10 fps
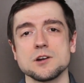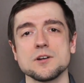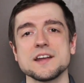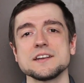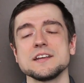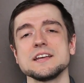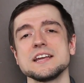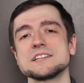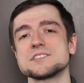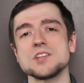all right?
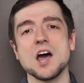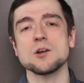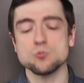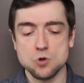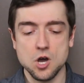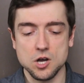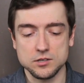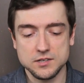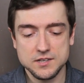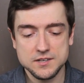It's not wrong.